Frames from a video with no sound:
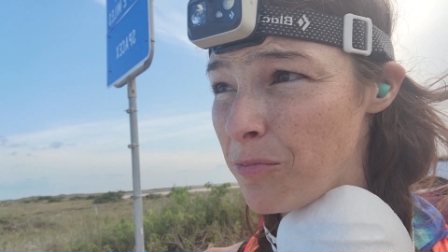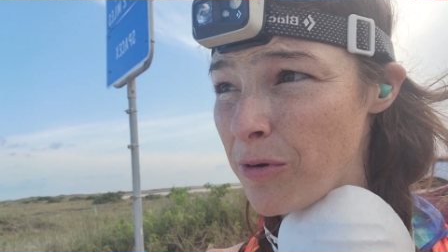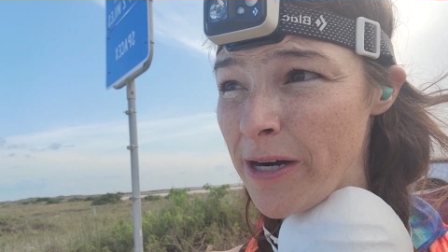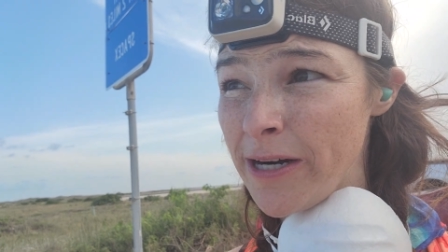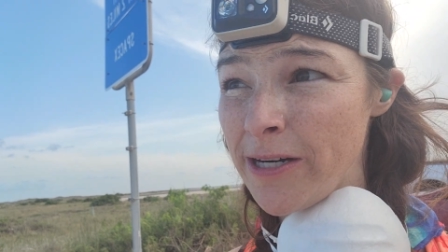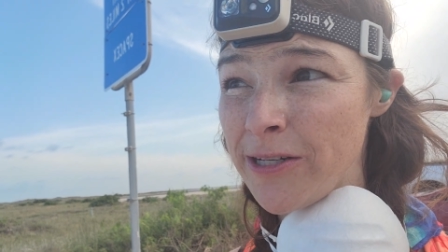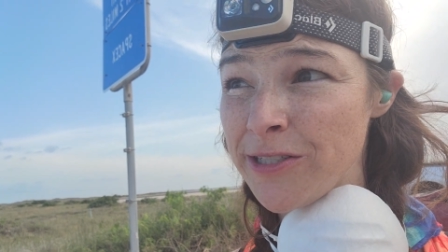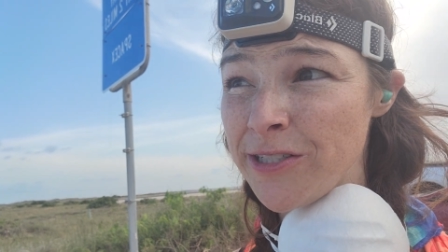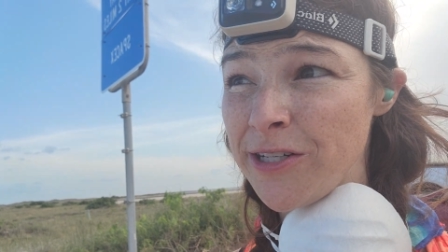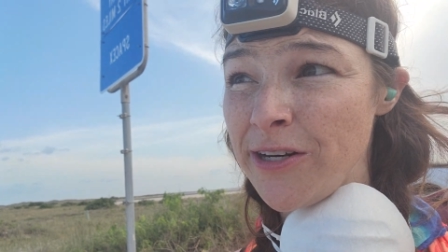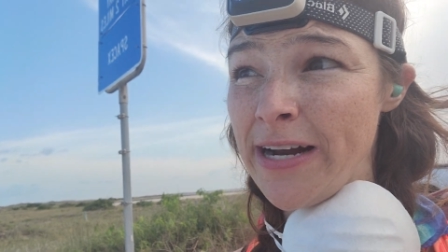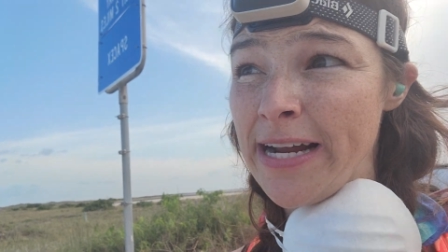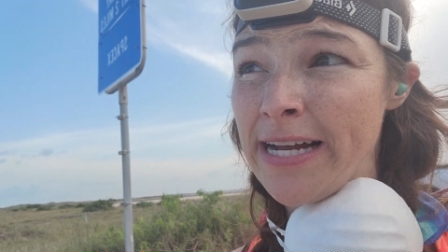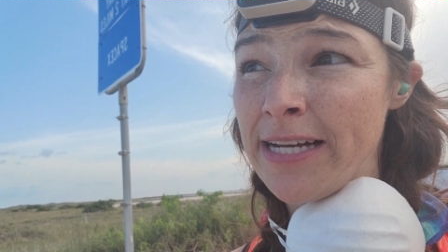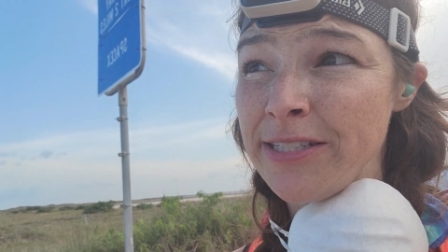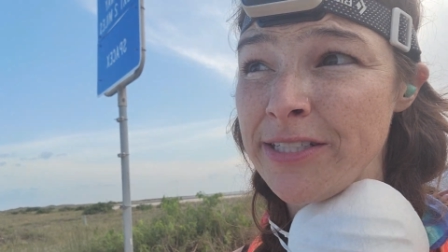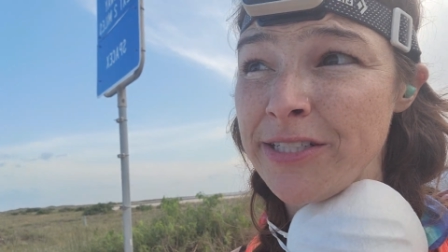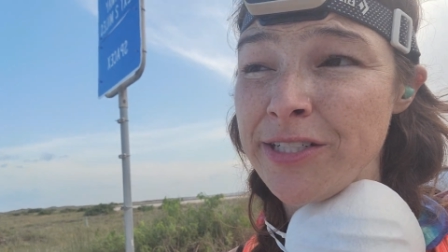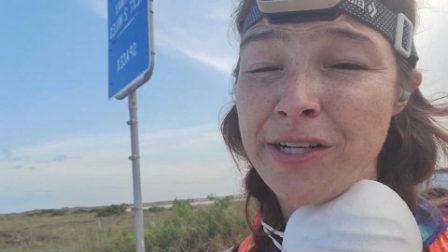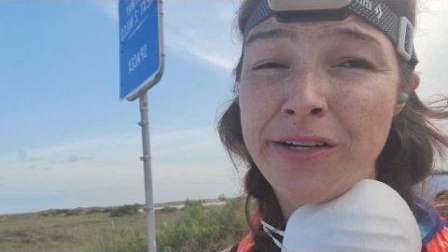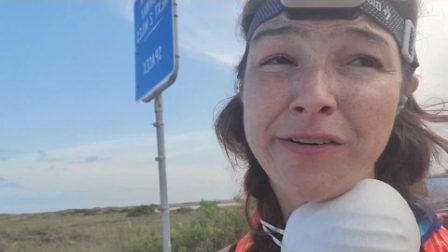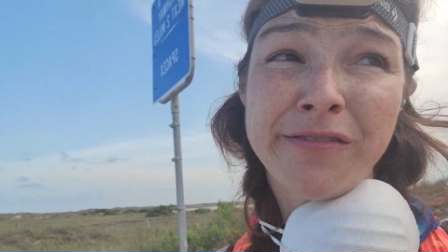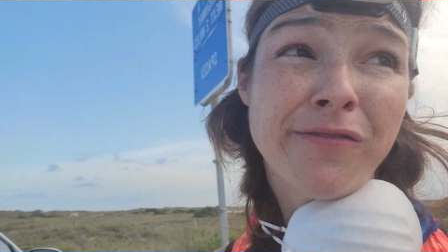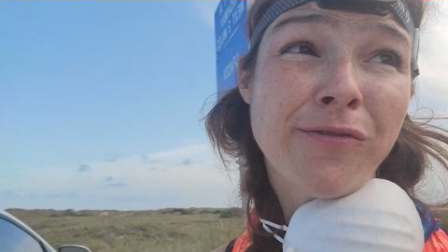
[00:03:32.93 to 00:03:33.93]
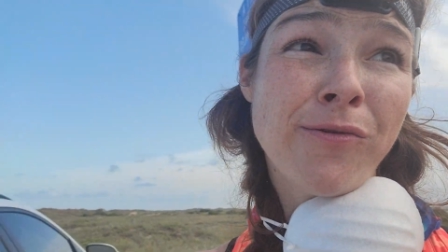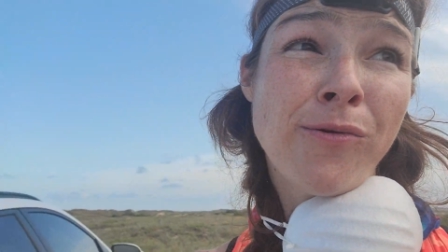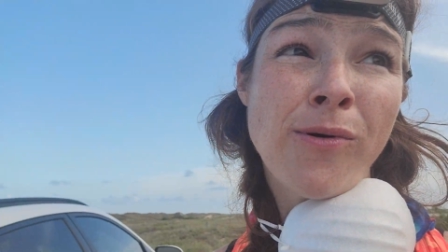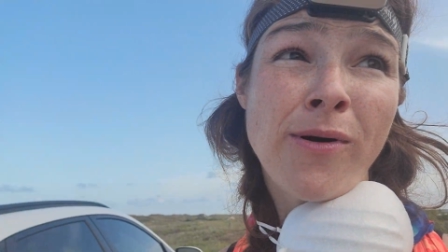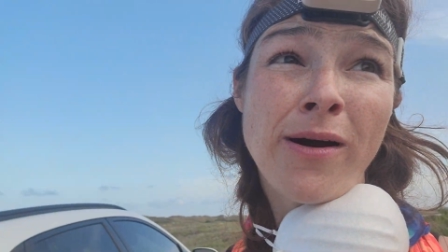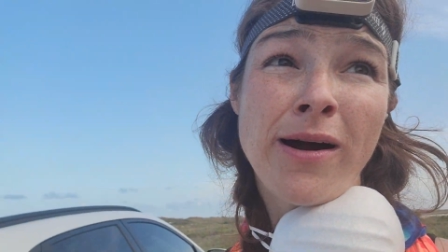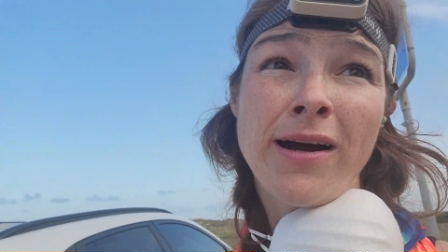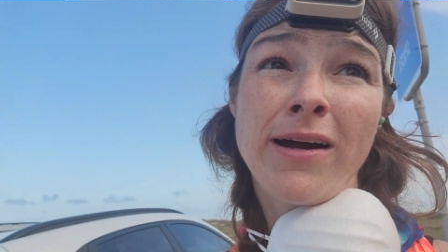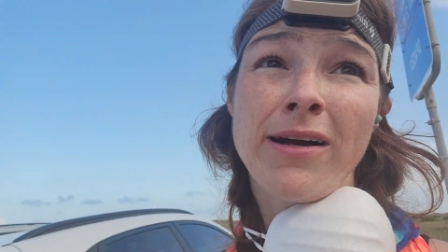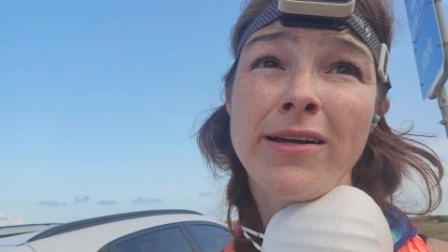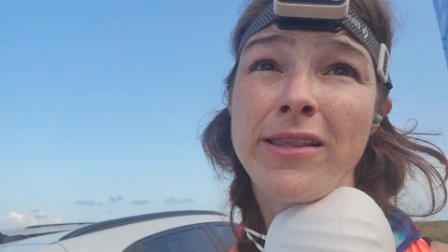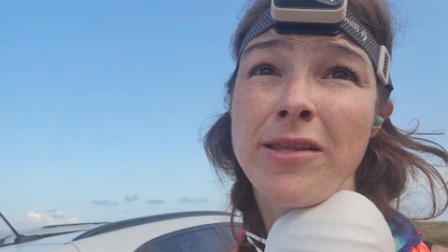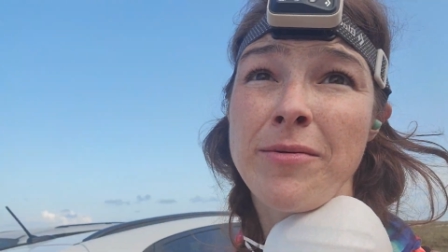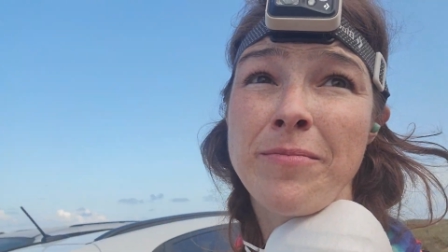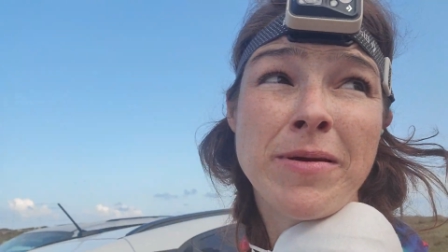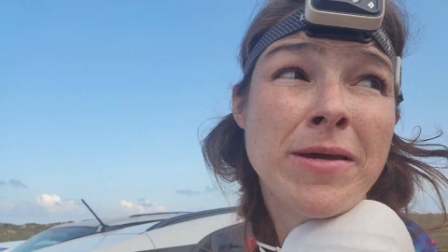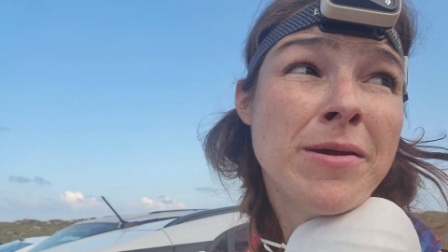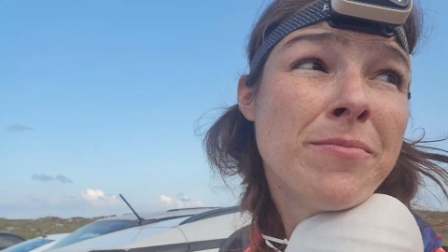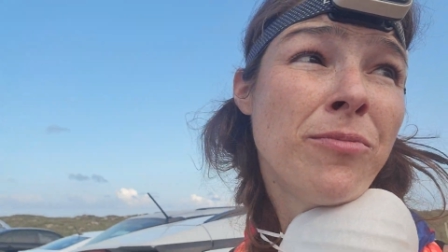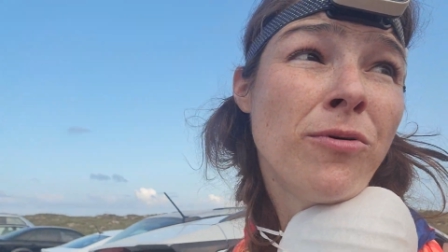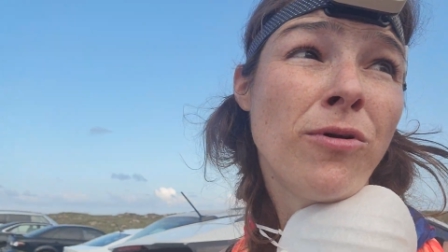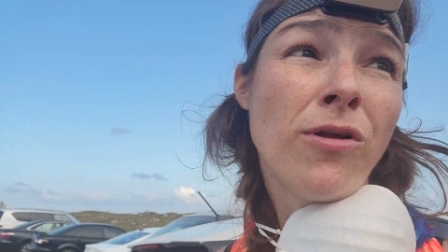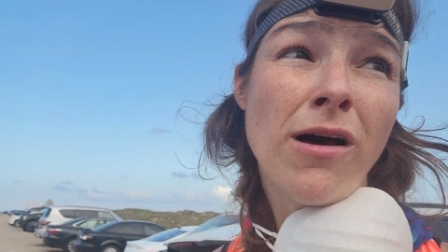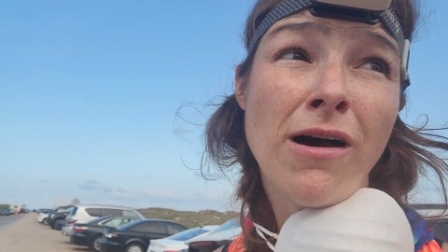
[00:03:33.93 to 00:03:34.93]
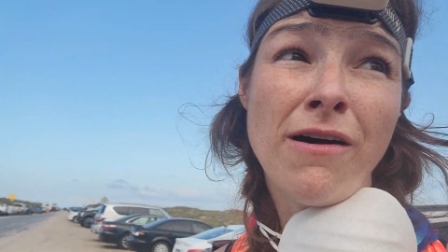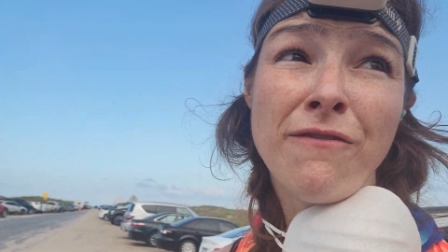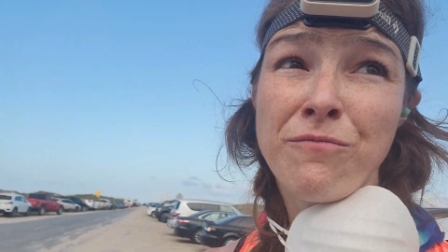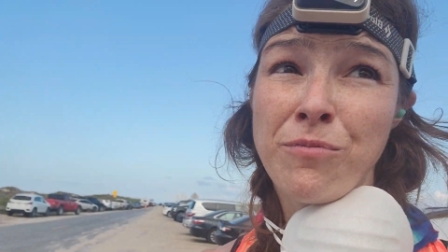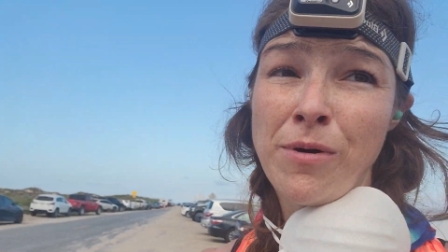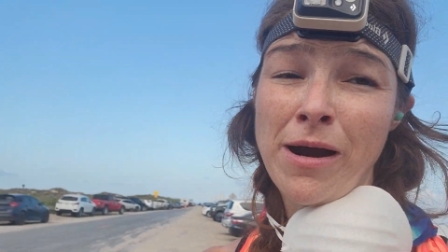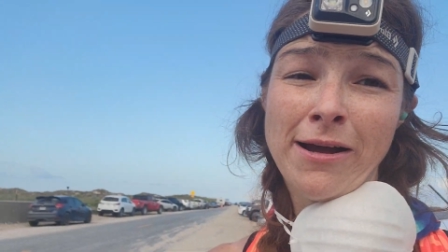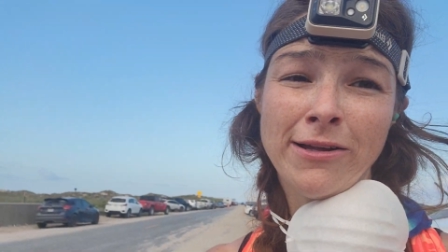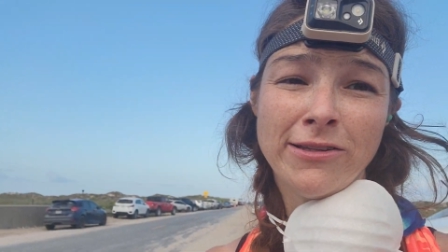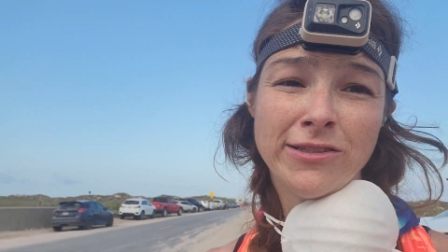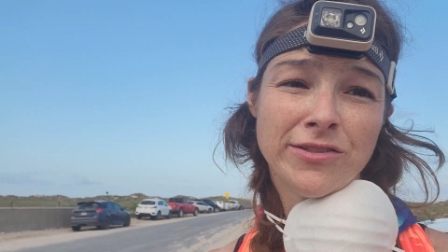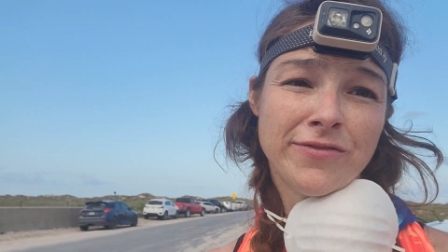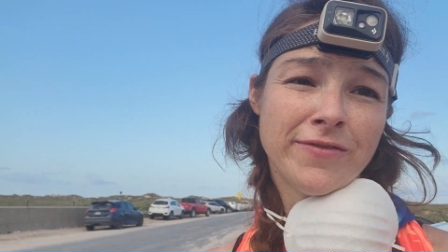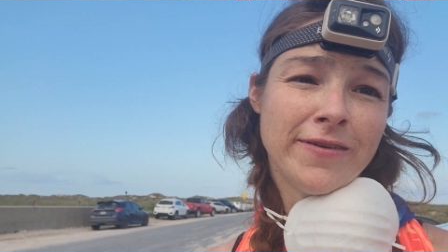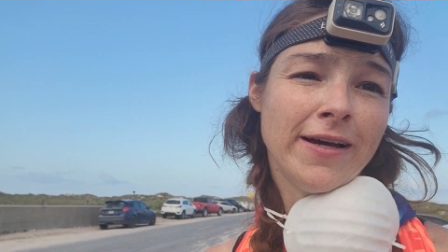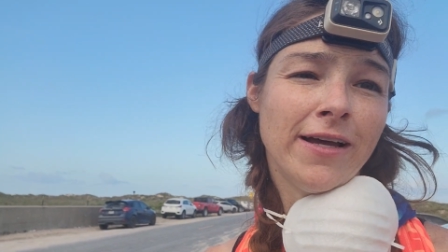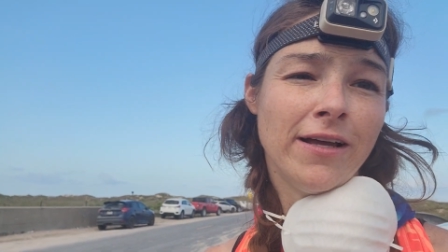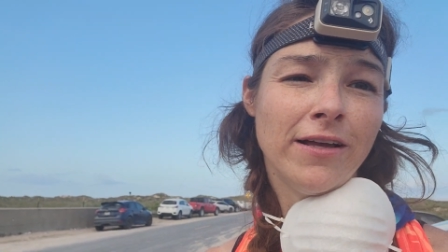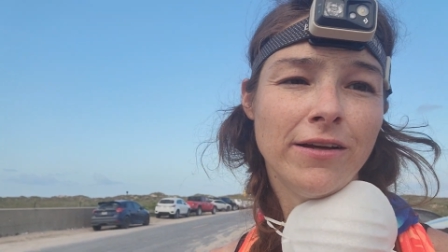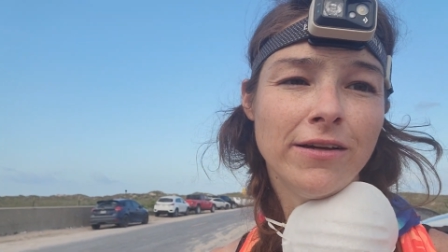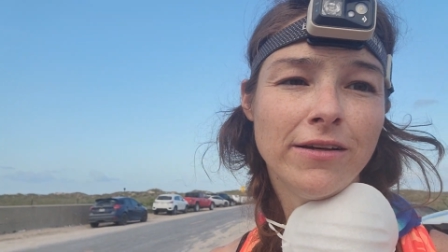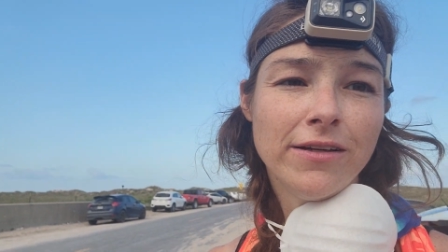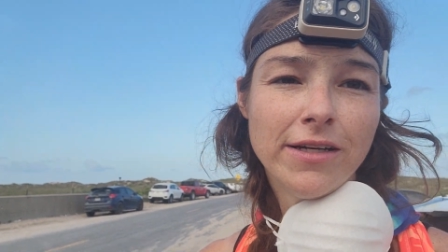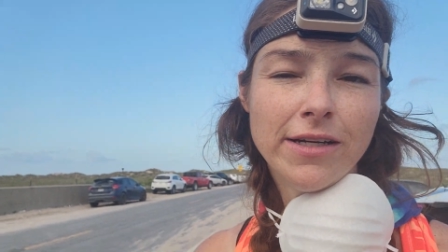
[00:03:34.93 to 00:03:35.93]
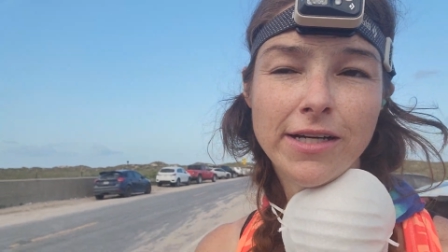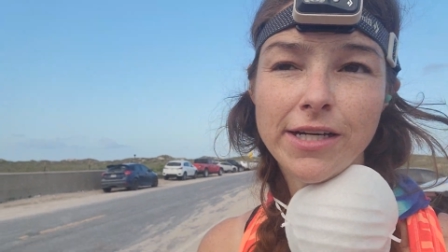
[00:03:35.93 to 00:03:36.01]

prayers are answered for the people of Brownsville